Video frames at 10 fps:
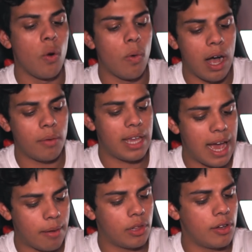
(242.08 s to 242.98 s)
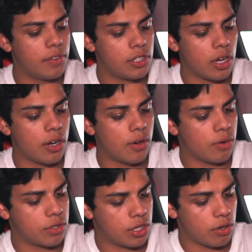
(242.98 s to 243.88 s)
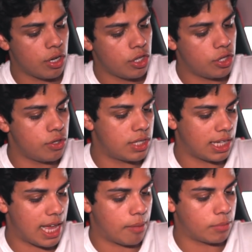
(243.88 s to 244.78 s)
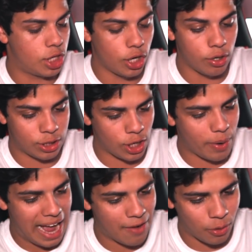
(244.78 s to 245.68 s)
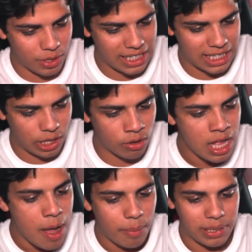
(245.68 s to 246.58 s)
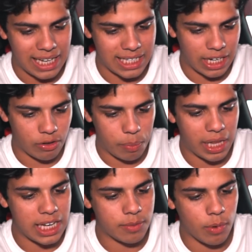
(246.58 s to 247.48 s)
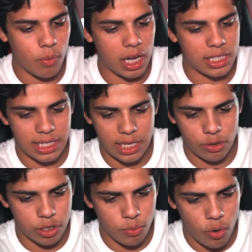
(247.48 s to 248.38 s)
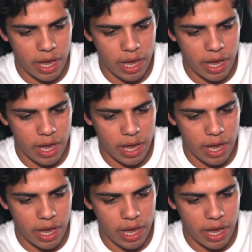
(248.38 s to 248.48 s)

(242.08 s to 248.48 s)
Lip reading: Well, yeah, Louis Vuitton are also using them too. So we have all these little plastic replacement ones, little small